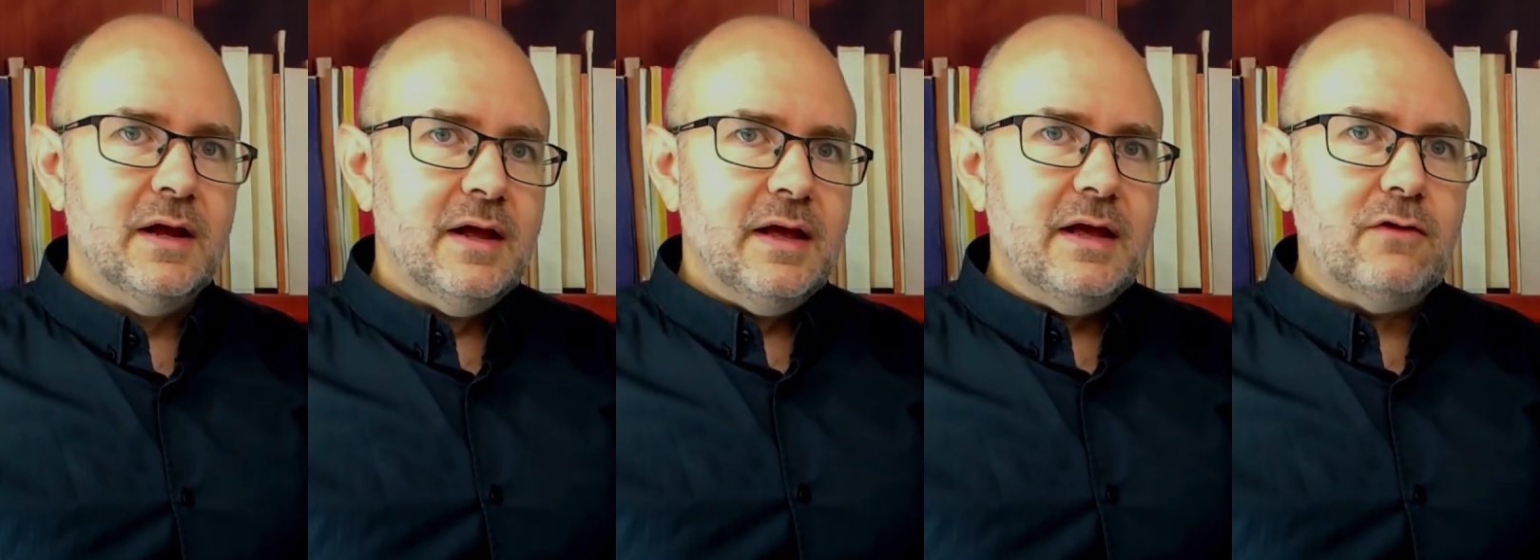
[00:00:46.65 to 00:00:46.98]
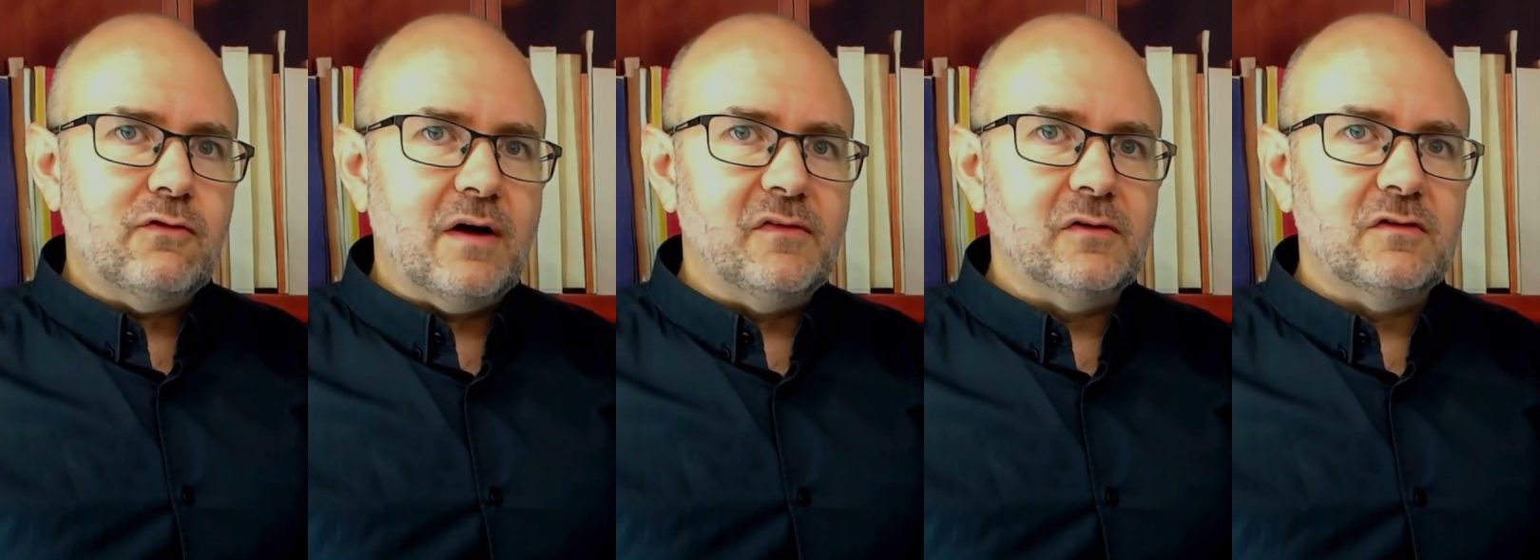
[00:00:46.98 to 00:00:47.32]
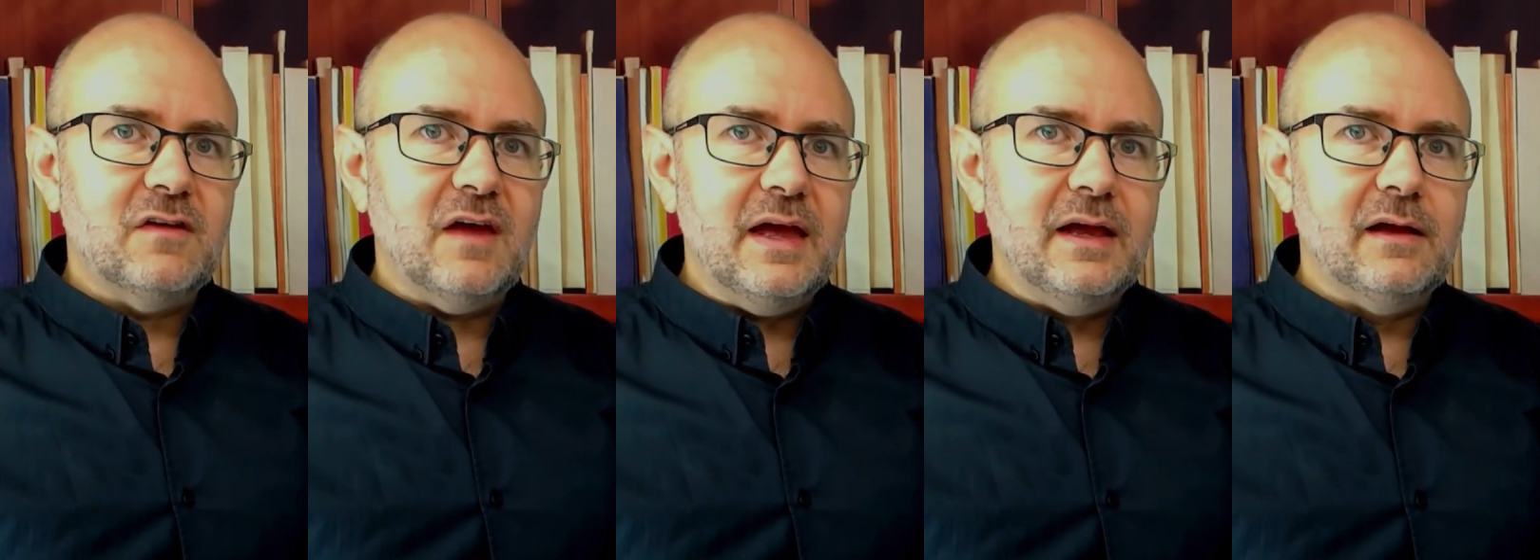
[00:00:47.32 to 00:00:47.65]
he travelled
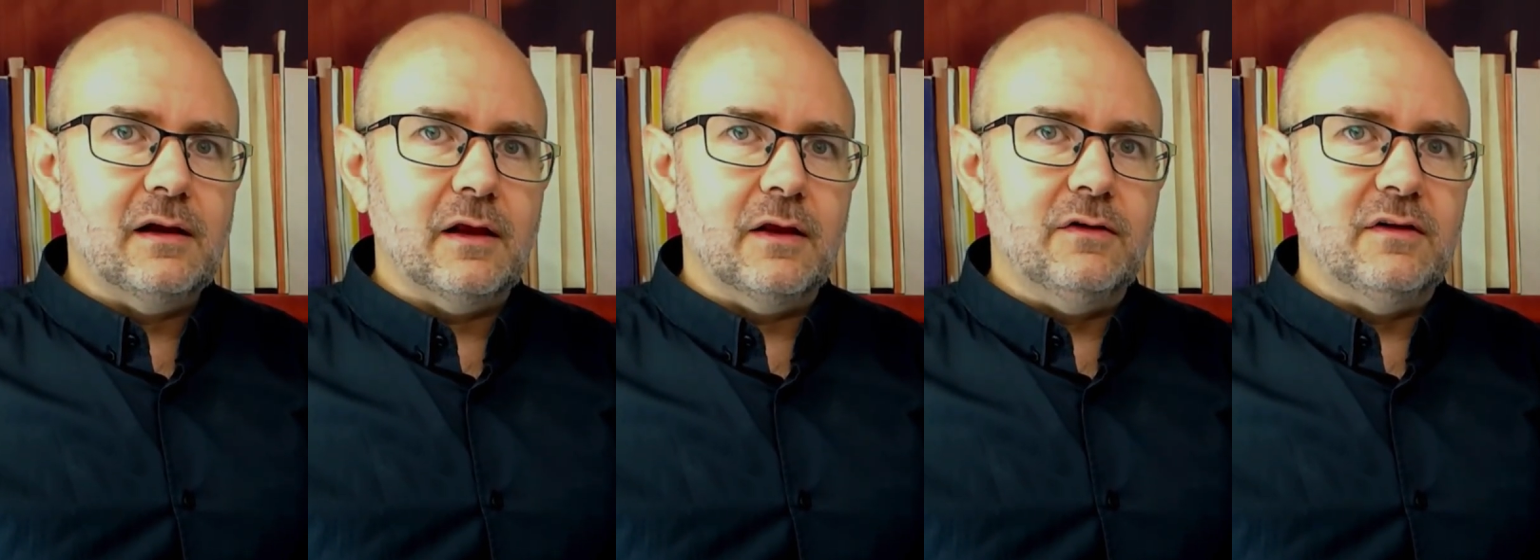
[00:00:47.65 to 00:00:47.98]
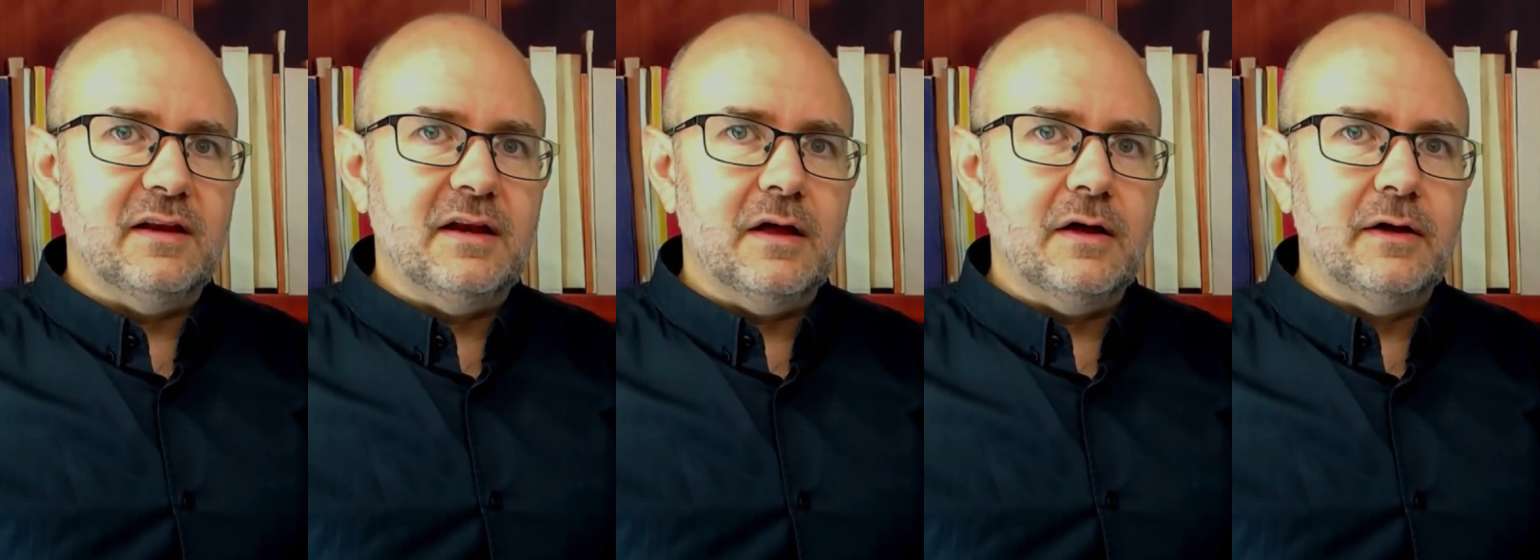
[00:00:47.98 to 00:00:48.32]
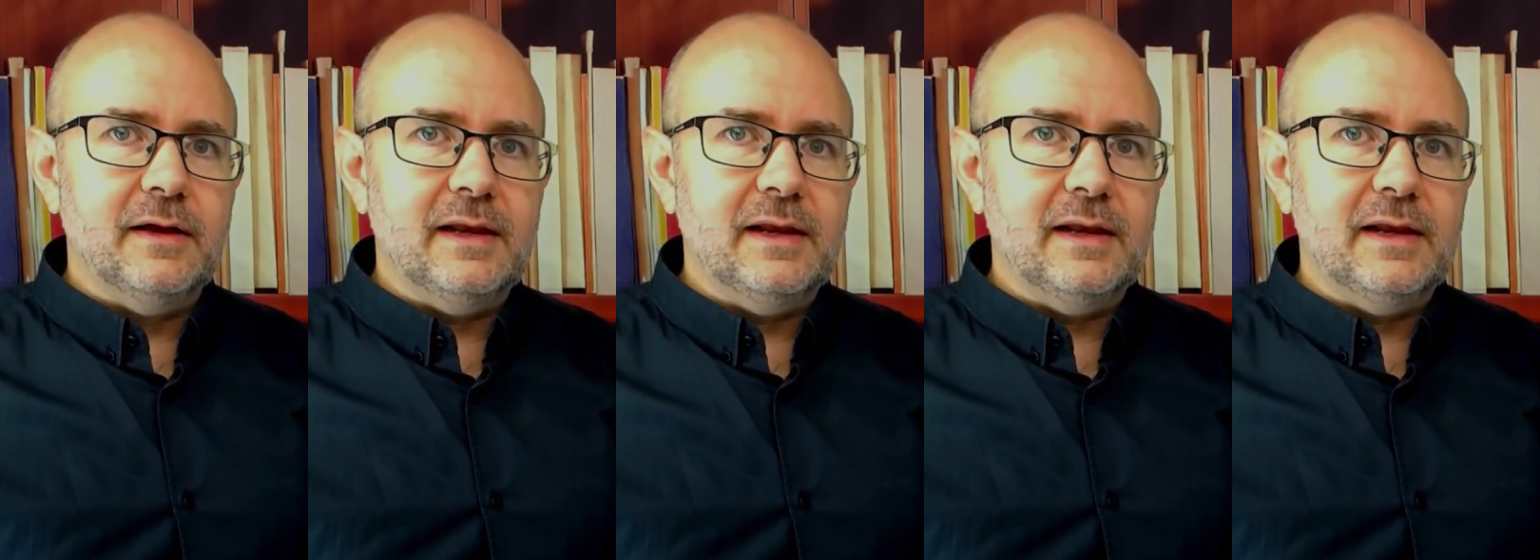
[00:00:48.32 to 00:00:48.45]
to England in early